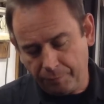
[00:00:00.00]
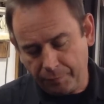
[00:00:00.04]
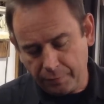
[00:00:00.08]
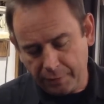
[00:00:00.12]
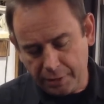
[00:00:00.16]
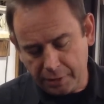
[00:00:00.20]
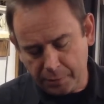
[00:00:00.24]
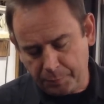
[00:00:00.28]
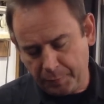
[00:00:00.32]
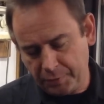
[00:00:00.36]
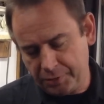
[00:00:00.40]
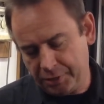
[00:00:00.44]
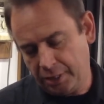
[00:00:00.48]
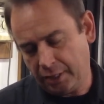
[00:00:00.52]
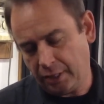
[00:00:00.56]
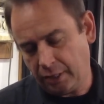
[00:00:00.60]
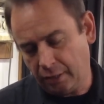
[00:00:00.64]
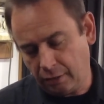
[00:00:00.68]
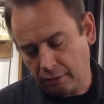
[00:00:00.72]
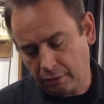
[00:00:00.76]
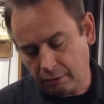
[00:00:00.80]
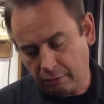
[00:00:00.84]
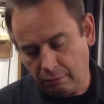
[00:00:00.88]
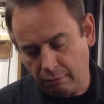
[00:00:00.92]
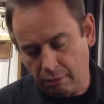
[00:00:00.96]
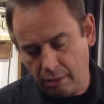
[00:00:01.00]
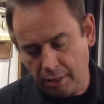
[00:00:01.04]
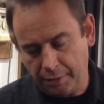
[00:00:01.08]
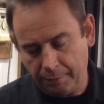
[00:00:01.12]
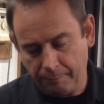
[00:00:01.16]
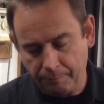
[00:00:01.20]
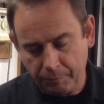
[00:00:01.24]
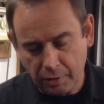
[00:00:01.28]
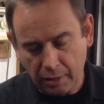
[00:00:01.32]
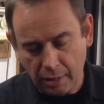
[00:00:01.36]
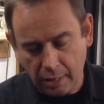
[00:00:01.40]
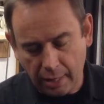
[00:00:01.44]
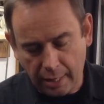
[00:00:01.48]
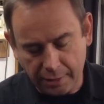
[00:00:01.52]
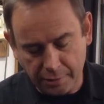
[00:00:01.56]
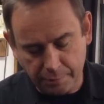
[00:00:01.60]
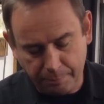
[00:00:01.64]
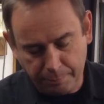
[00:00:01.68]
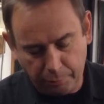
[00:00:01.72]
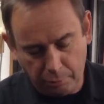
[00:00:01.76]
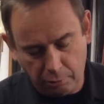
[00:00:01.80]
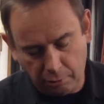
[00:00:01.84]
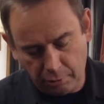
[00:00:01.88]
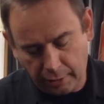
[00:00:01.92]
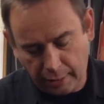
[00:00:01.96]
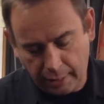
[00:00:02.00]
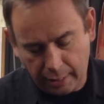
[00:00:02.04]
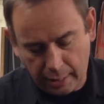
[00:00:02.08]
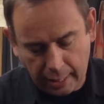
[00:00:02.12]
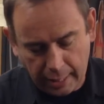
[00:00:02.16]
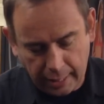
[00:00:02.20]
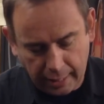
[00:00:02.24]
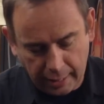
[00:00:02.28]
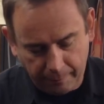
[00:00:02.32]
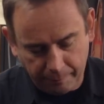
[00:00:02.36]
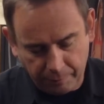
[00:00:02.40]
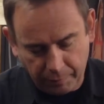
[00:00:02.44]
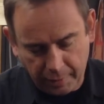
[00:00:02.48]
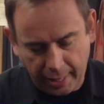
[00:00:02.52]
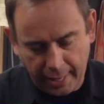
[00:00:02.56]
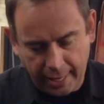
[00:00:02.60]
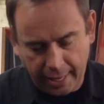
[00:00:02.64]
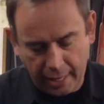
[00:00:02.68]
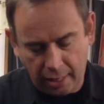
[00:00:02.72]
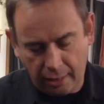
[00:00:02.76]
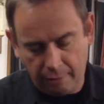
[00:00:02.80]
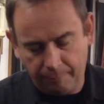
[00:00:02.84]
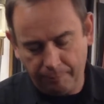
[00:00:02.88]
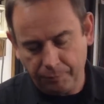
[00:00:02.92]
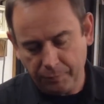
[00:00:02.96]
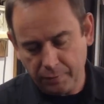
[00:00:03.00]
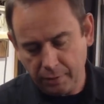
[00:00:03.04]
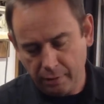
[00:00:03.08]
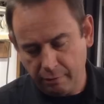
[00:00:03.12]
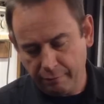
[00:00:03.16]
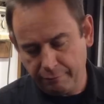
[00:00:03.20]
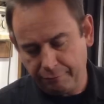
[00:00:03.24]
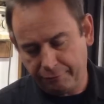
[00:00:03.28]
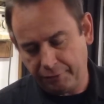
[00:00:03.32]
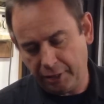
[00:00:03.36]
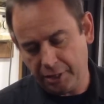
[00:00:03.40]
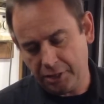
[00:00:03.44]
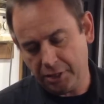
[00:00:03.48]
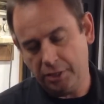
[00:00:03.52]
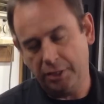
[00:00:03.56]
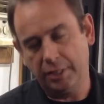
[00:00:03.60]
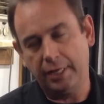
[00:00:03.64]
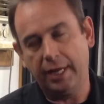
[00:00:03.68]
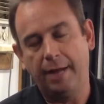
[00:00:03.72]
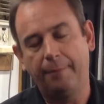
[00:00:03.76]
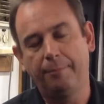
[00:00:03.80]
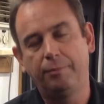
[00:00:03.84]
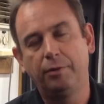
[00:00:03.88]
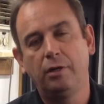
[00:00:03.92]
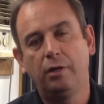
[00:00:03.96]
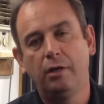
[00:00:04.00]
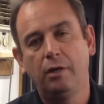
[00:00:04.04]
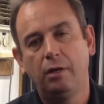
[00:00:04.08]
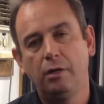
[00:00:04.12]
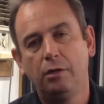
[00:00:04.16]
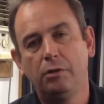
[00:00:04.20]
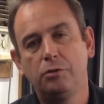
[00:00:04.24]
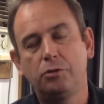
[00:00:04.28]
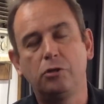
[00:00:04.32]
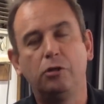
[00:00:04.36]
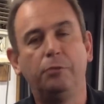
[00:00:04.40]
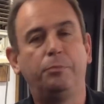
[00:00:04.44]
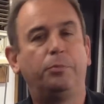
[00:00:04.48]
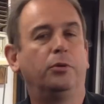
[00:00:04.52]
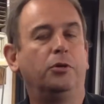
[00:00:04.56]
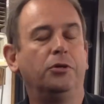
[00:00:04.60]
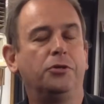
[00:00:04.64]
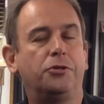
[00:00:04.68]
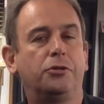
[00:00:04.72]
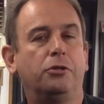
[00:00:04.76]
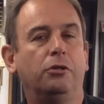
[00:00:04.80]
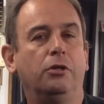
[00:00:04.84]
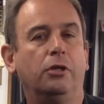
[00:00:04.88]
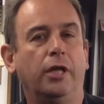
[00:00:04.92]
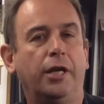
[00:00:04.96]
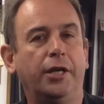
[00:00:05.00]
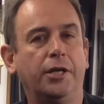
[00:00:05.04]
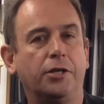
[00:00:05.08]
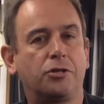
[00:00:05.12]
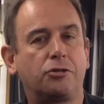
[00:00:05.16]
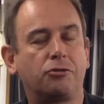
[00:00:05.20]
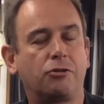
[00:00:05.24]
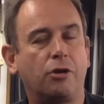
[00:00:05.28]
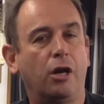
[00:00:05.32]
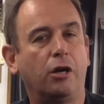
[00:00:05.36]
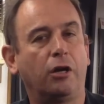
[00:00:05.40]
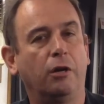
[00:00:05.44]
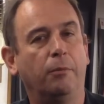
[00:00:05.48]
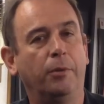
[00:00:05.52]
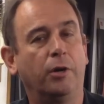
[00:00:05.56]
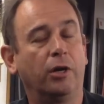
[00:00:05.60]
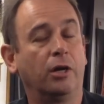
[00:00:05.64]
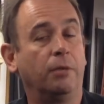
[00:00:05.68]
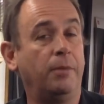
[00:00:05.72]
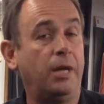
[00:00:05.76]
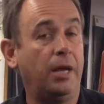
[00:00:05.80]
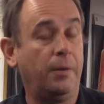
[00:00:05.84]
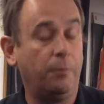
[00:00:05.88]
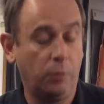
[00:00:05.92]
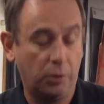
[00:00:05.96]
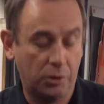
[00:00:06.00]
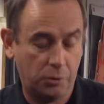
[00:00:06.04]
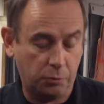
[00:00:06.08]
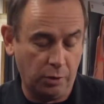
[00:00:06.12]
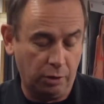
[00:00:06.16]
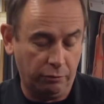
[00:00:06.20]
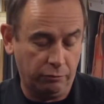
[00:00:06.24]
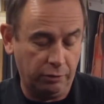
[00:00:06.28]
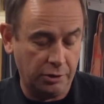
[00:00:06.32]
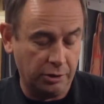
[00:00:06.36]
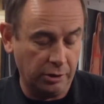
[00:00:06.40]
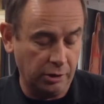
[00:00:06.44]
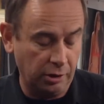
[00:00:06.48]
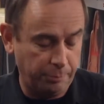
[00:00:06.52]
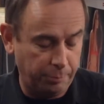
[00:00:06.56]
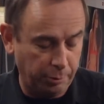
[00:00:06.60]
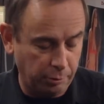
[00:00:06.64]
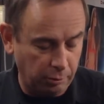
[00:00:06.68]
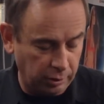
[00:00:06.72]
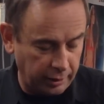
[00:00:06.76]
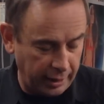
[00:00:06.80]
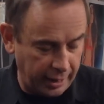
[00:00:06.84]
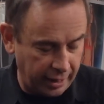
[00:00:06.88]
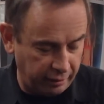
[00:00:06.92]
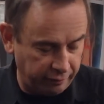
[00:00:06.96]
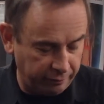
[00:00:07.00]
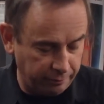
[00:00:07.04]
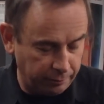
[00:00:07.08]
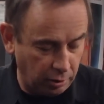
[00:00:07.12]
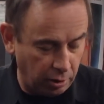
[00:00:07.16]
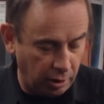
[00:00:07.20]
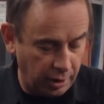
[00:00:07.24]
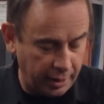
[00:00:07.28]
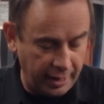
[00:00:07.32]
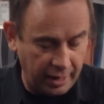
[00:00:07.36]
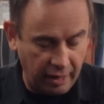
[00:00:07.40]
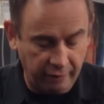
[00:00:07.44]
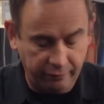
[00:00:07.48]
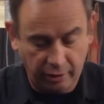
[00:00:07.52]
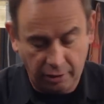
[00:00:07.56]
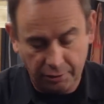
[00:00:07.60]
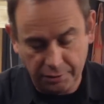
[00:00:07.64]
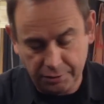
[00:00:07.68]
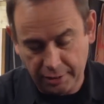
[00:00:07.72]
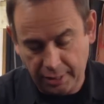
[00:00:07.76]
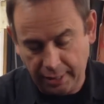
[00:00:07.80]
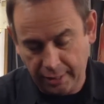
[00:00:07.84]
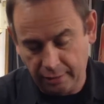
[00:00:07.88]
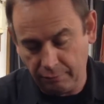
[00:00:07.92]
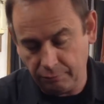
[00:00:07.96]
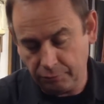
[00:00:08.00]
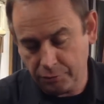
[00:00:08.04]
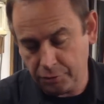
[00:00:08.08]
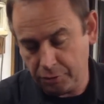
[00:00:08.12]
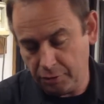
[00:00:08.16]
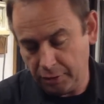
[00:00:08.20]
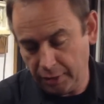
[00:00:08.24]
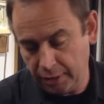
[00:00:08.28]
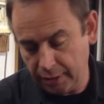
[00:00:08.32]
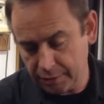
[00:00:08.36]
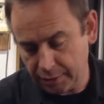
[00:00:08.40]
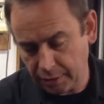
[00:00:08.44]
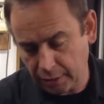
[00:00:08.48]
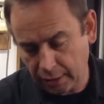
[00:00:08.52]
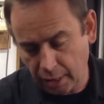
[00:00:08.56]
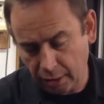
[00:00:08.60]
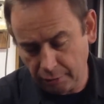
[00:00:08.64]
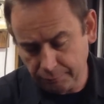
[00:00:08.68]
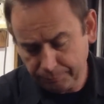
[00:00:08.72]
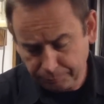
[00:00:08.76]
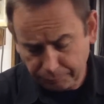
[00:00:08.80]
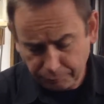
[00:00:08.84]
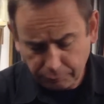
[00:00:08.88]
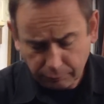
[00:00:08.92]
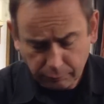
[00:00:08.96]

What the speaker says: this particular client has bought our freshened up 2.2 litre stroker bottom end, which we originally pulled out of my EVO 10 2 years ago.